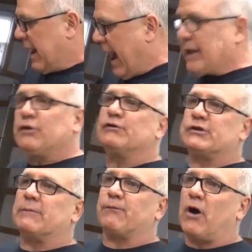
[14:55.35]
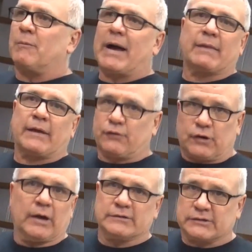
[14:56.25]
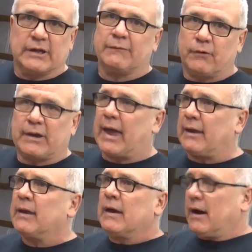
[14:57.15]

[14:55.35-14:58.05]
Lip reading: I use them for all my laser cutting stuff, okay?